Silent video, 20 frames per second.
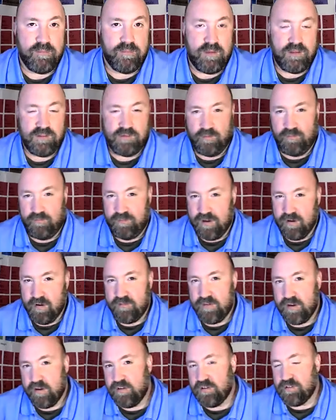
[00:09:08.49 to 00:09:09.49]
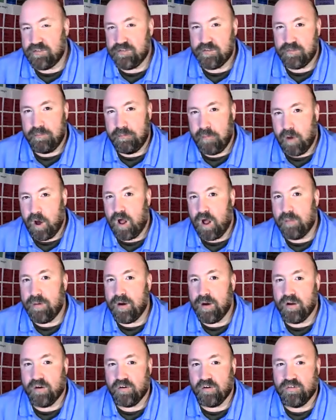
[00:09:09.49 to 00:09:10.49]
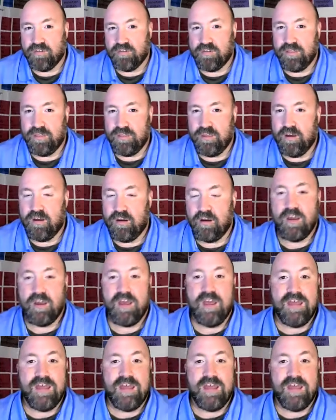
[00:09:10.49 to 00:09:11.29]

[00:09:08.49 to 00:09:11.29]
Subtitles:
And so very, very small particles in there